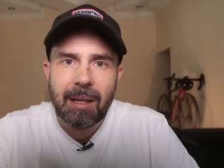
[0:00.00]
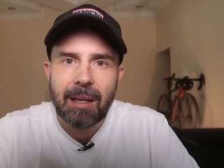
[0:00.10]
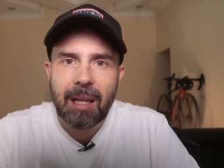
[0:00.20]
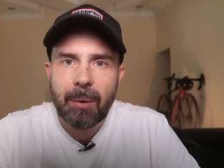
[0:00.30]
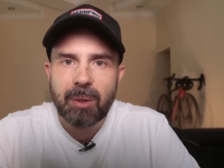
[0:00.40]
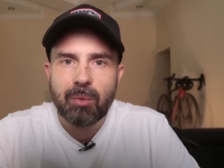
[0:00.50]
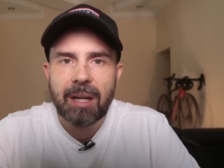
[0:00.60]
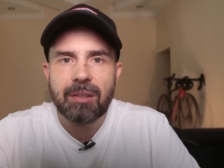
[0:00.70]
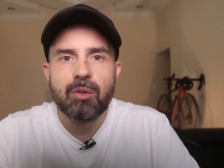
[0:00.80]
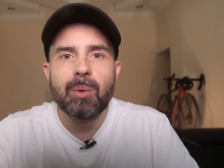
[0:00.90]
allowing
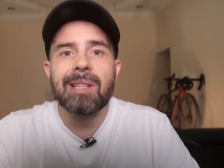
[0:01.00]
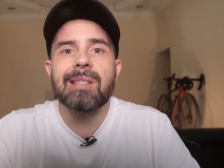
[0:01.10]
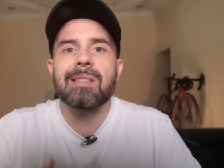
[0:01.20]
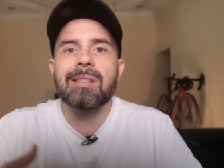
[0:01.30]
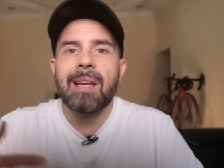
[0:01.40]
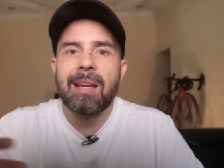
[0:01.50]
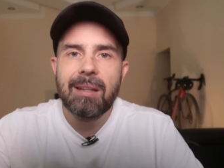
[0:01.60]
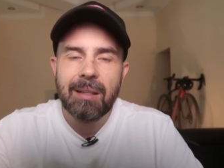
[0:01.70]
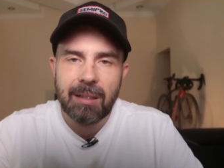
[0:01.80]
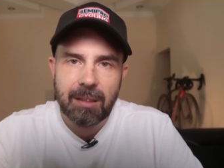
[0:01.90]
riders to
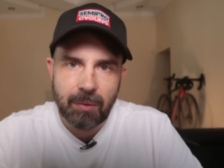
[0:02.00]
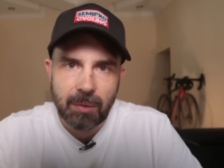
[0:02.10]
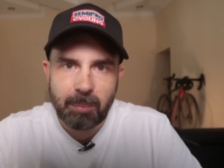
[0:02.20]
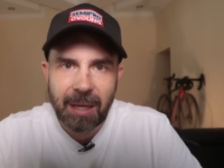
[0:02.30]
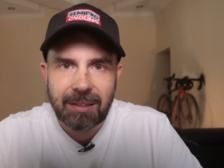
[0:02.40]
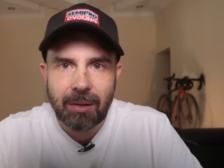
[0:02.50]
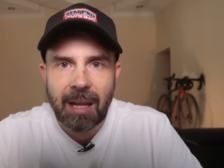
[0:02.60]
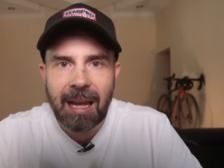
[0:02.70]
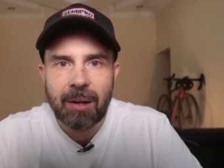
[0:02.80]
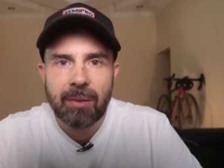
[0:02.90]
extend intervals based on
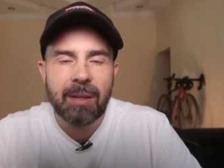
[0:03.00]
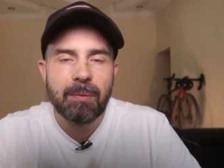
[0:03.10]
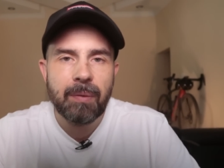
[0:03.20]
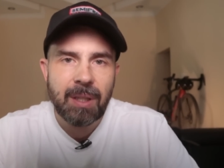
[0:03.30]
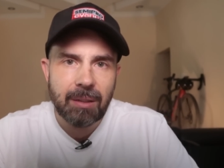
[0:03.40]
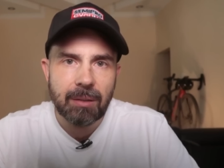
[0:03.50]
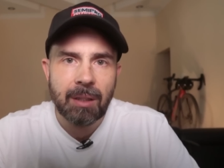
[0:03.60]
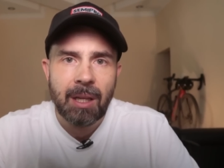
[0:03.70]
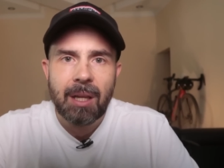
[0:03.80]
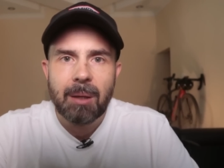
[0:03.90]
how they feel,